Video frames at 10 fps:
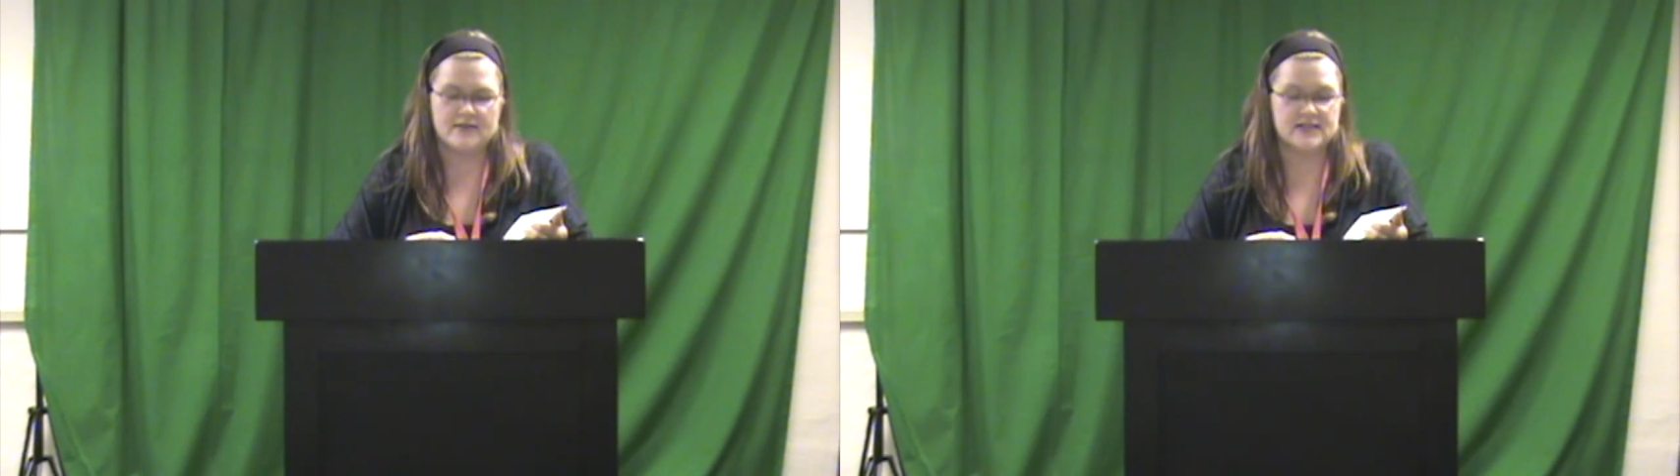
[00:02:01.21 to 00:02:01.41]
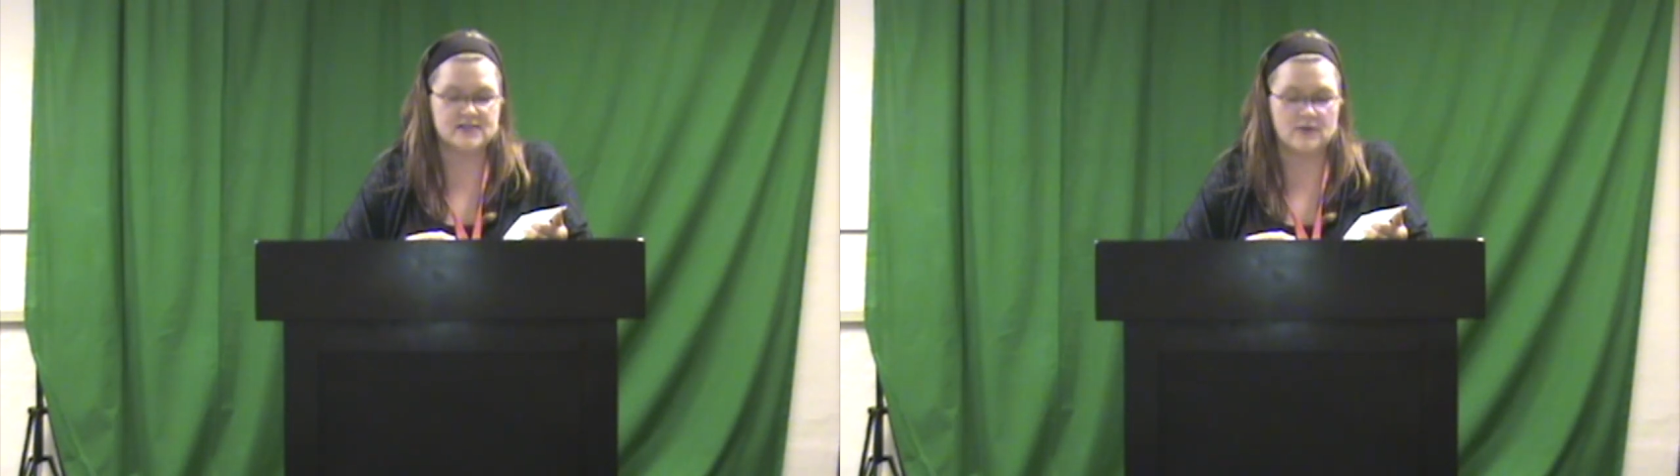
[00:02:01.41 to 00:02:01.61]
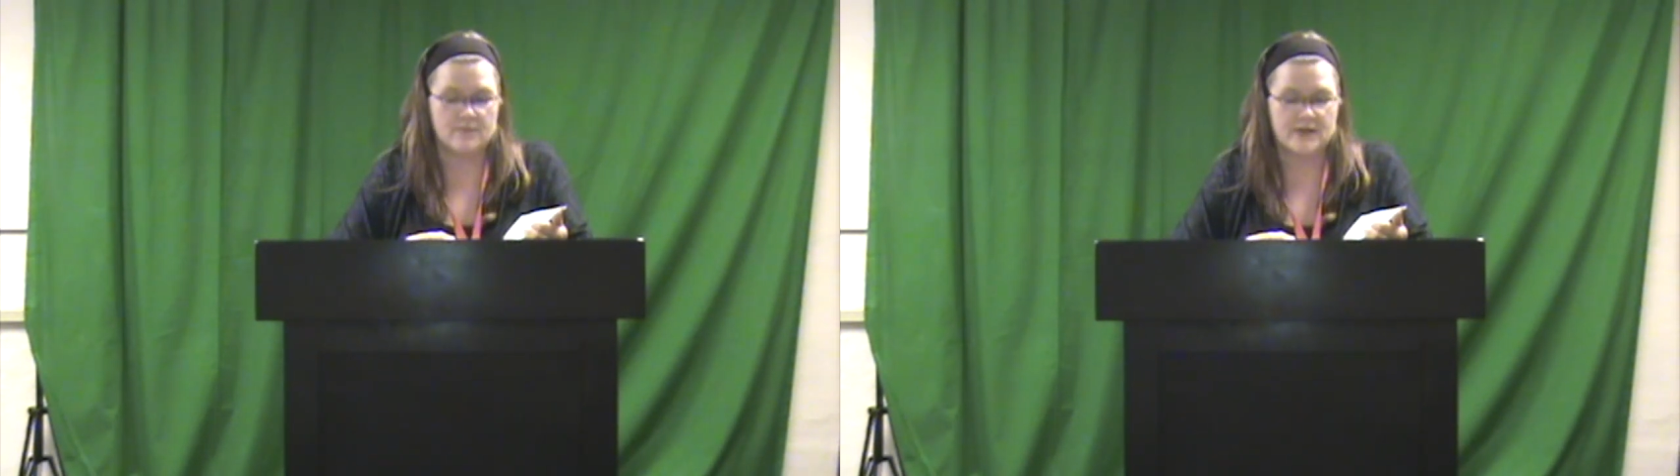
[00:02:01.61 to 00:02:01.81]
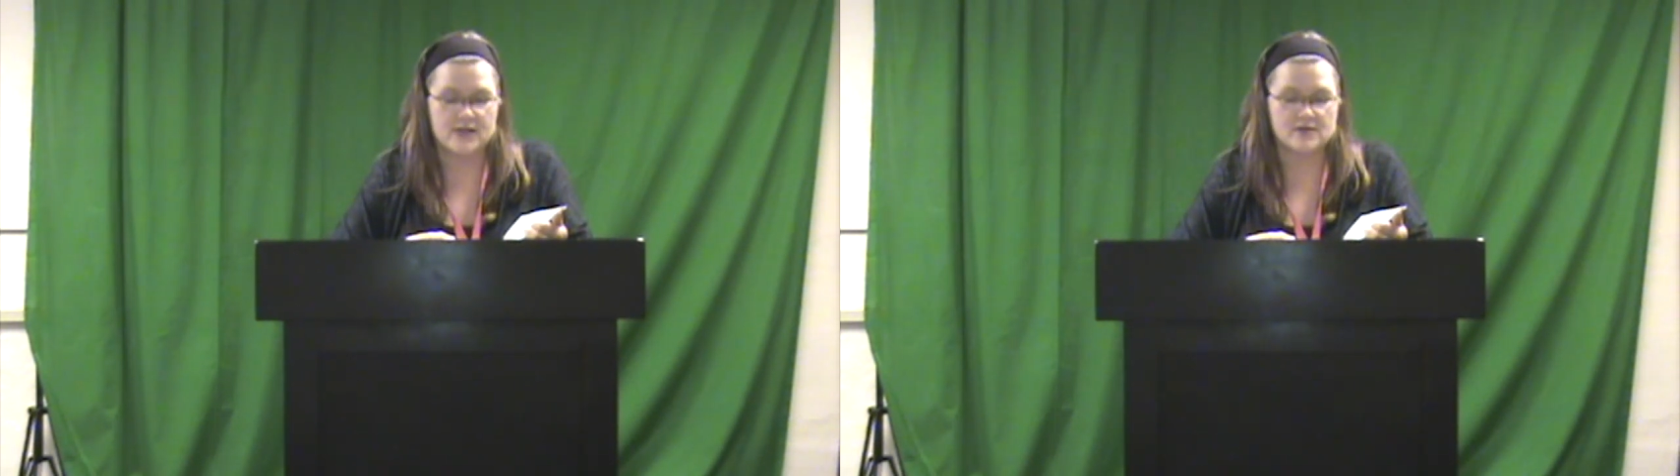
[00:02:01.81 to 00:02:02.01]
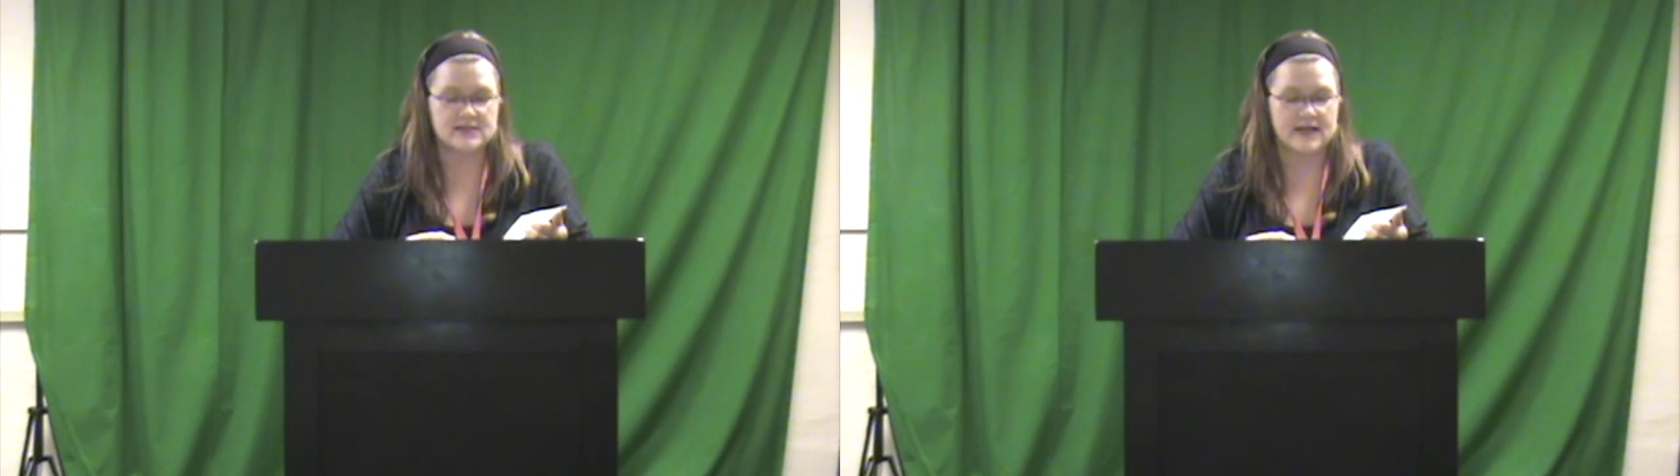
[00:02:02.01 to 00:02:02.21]
This wouldn't be
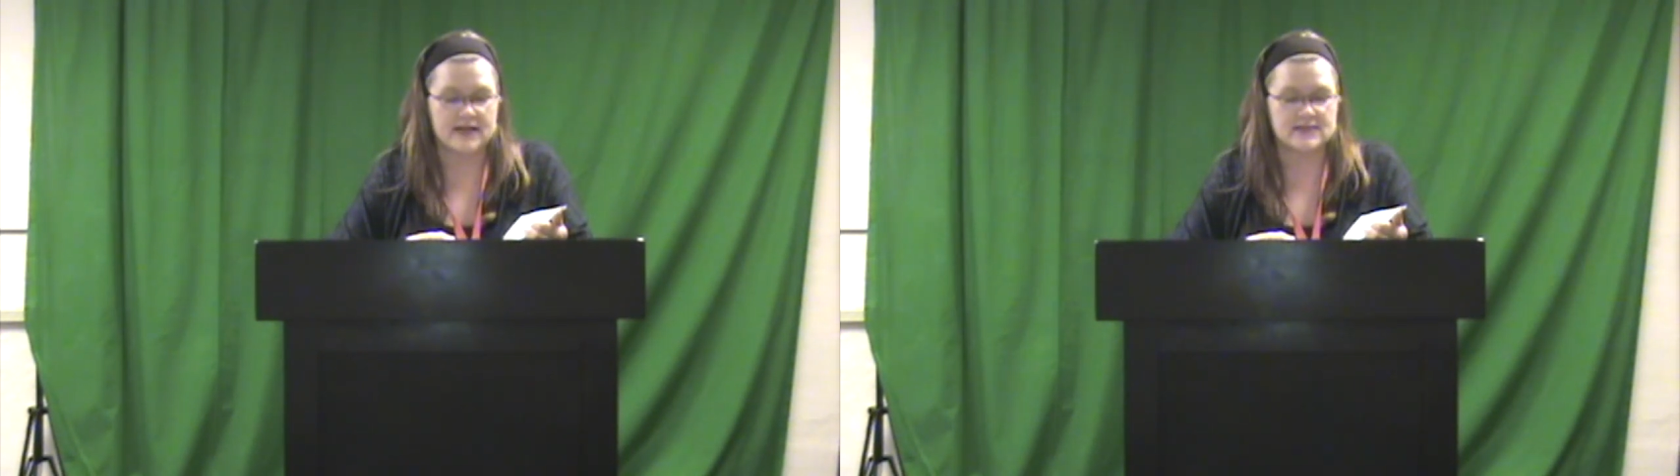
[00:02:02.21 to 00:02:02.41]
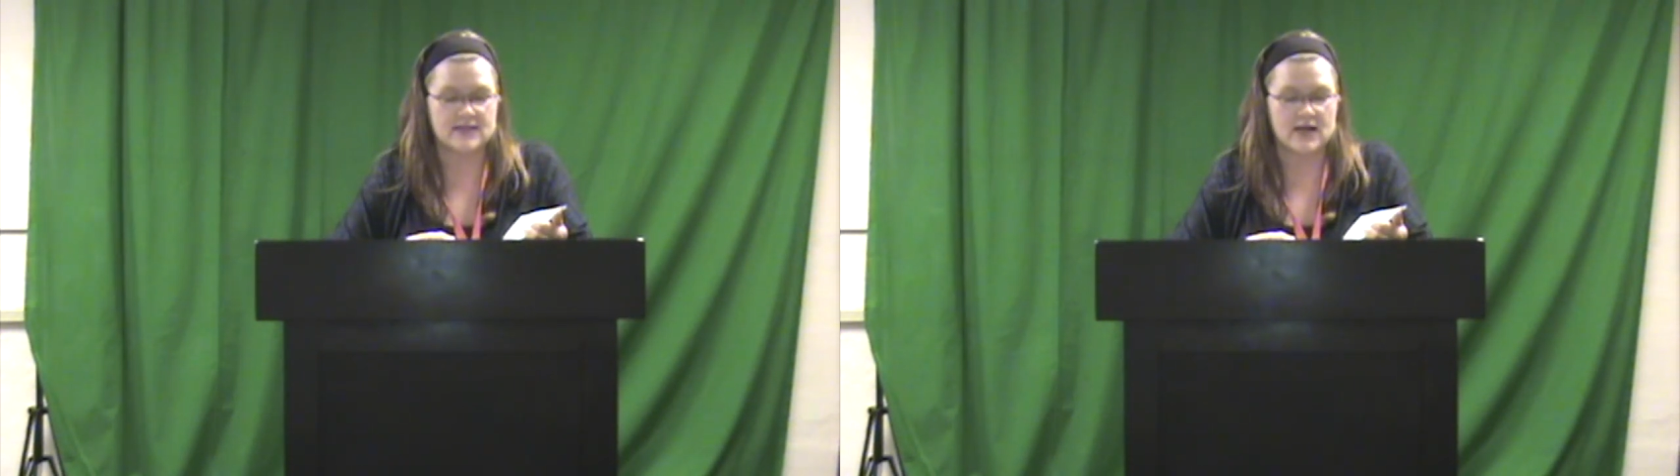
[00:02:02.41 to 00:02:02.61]
your second